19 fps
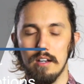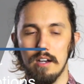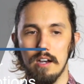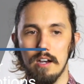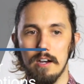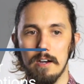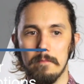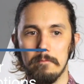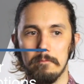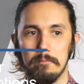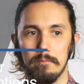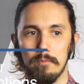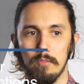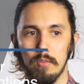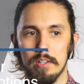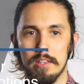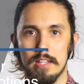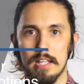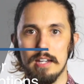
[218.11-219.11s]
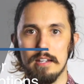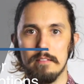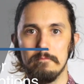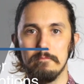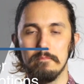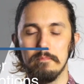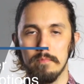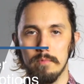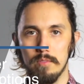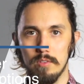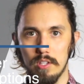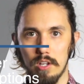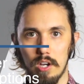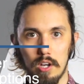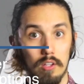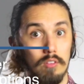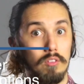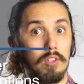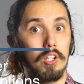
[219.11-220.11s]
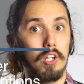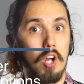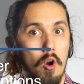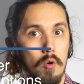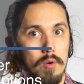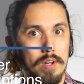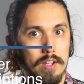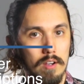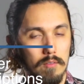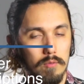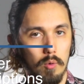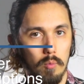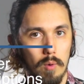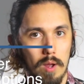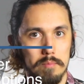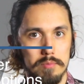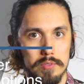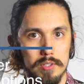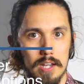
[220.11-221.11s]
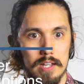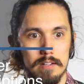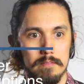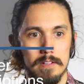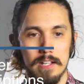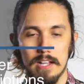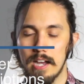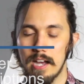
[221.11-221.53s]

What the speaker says: the coding of a website.